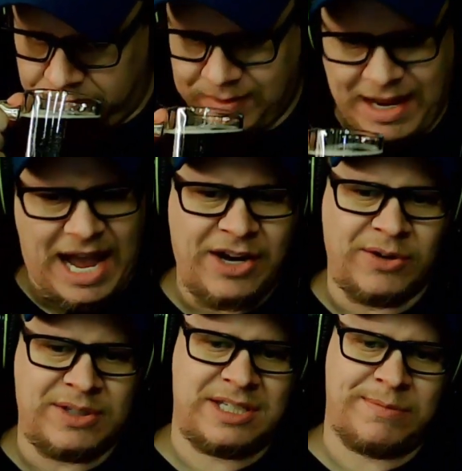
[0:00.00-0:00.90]
I
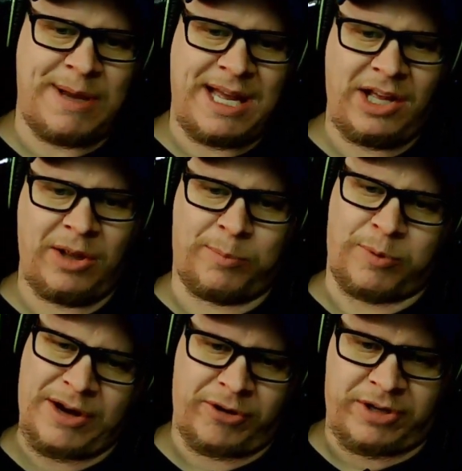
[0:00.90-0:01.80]
don't smell
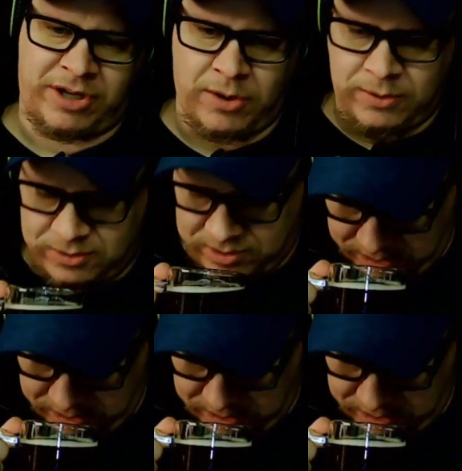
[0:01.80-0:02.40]
bread or toast.